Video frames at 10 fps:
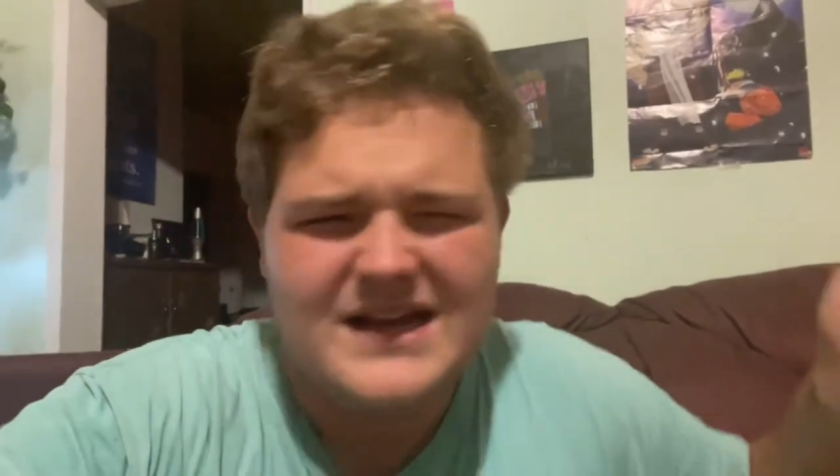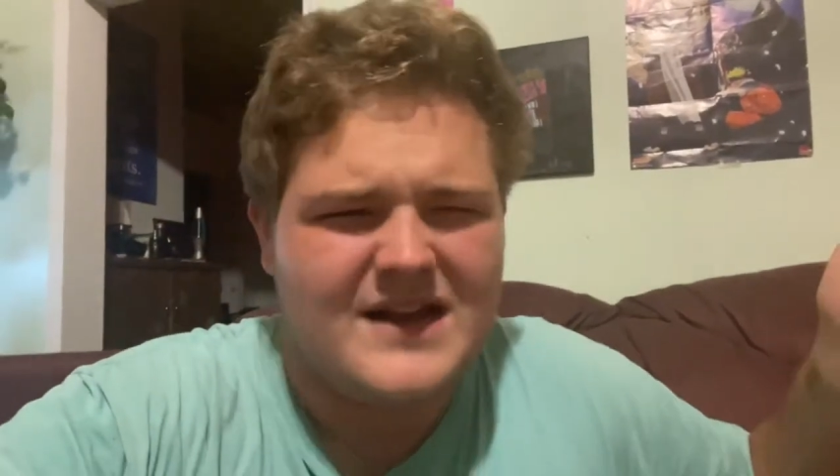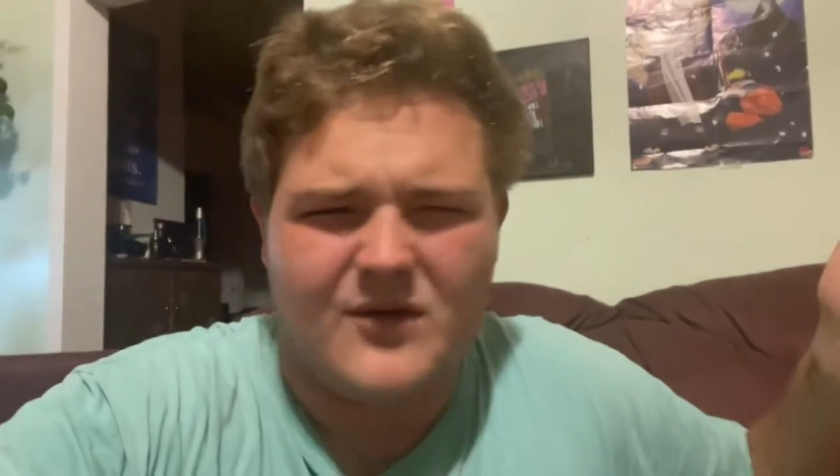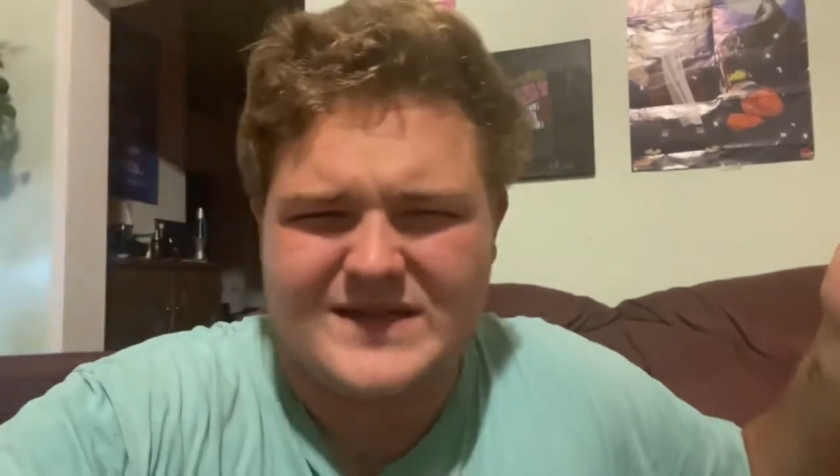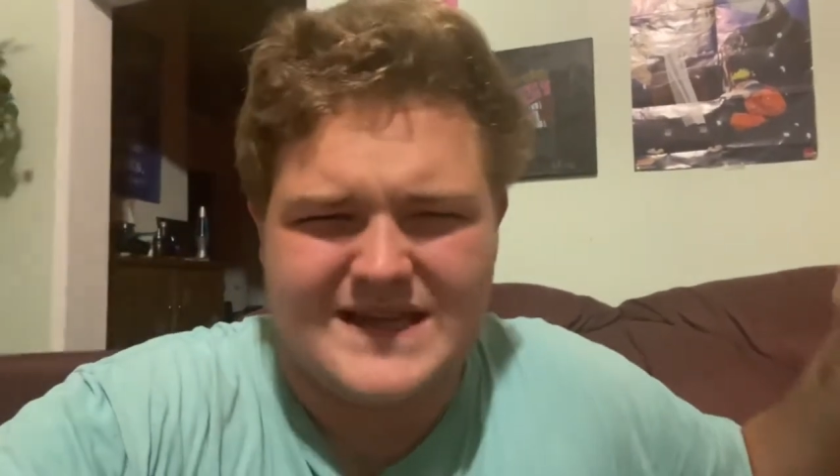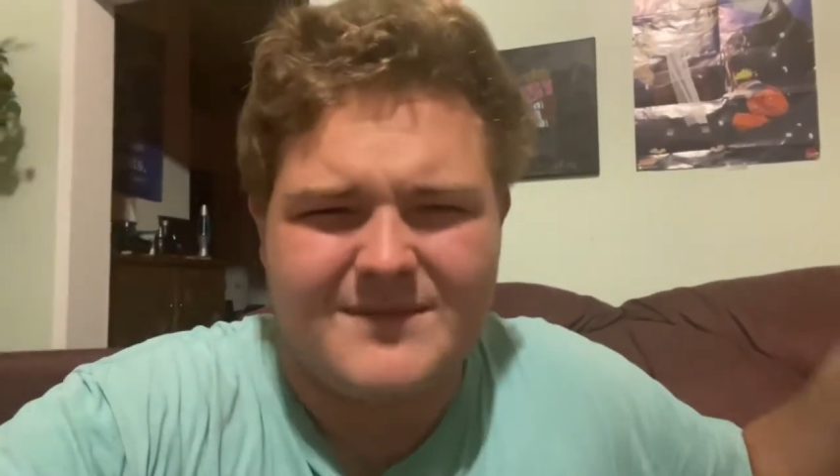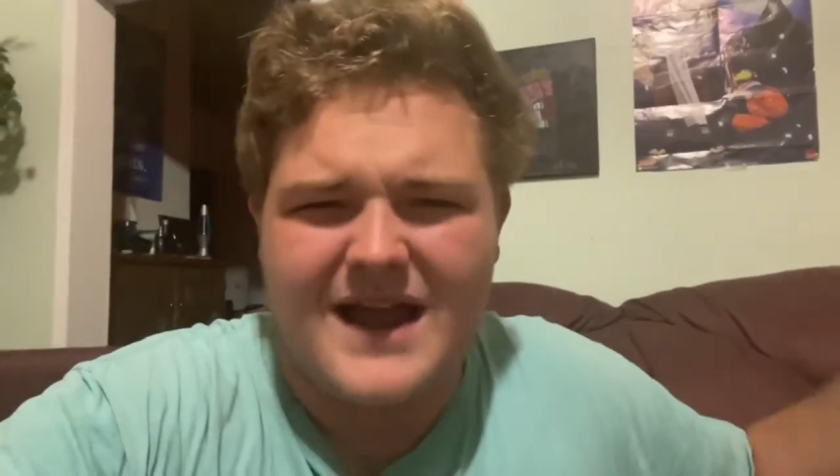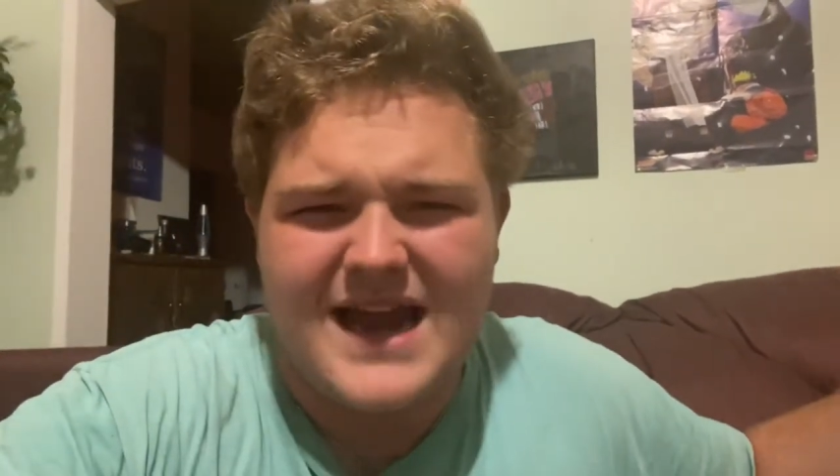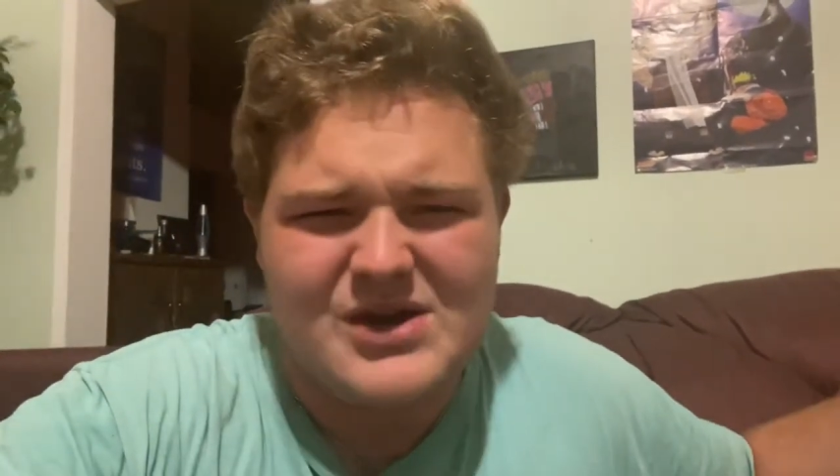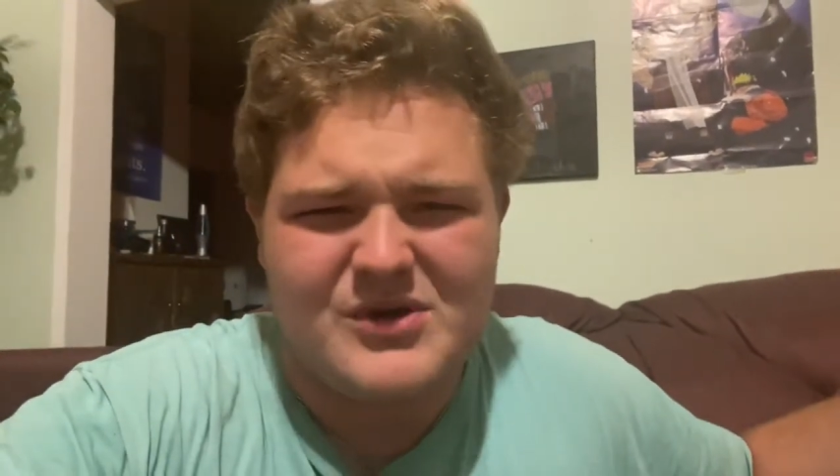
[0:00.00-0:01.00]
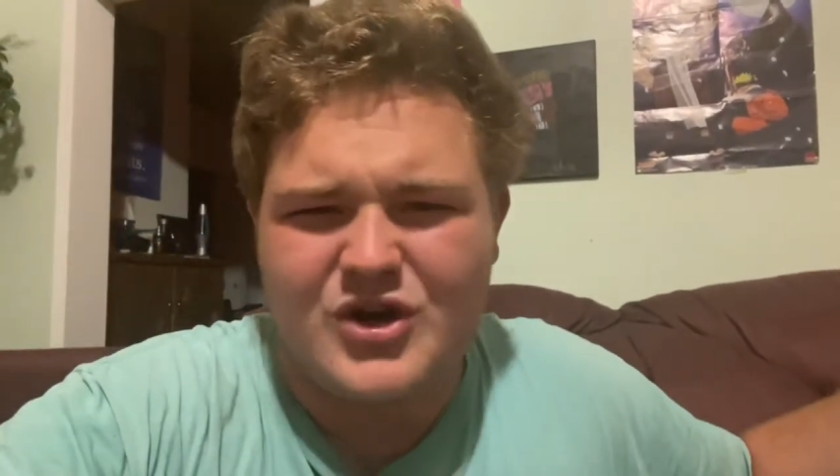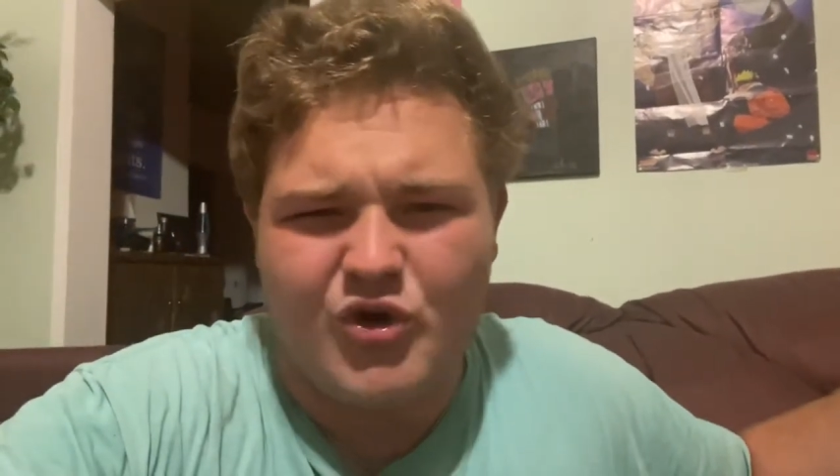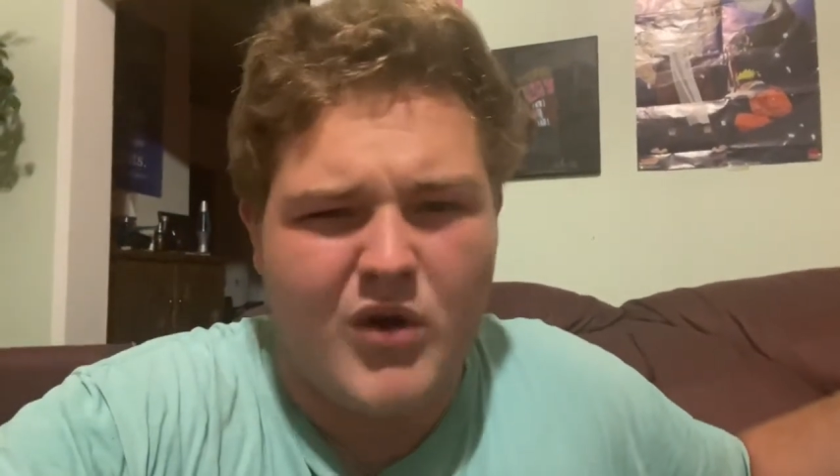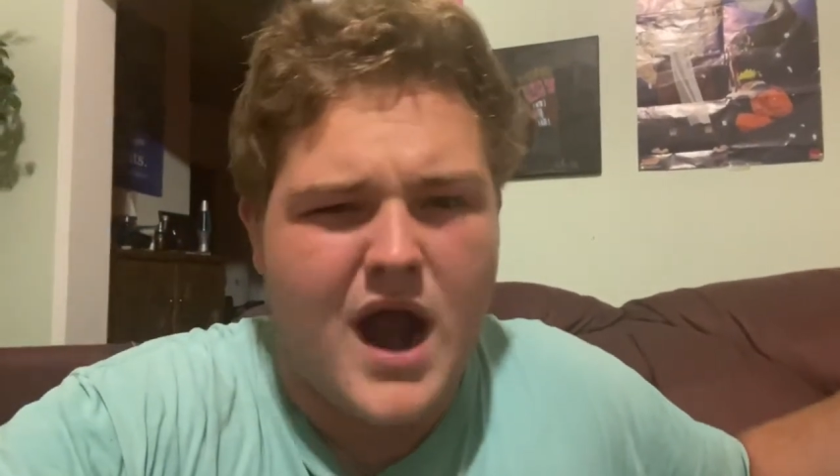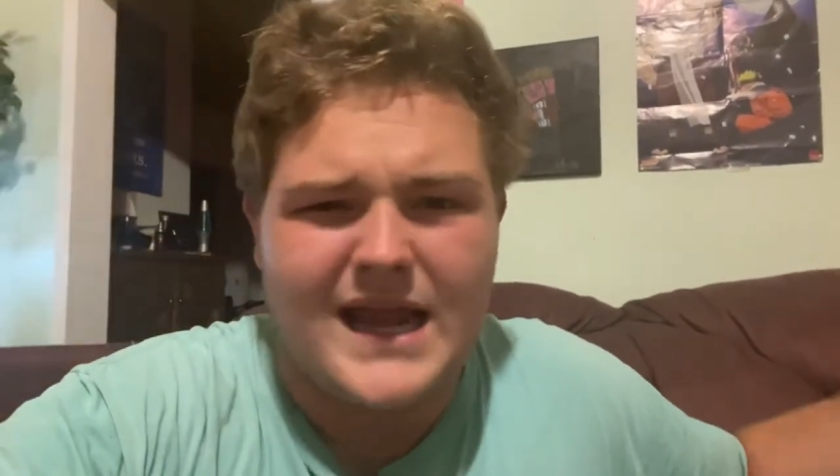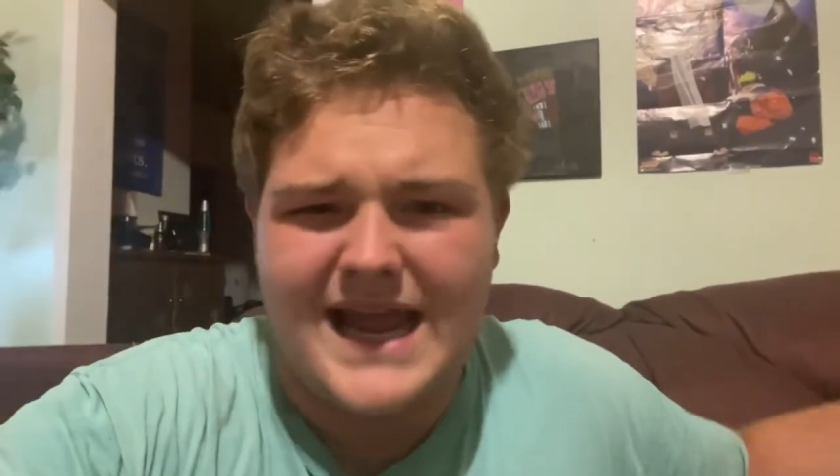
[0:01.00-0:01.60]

There was some guy doing karate.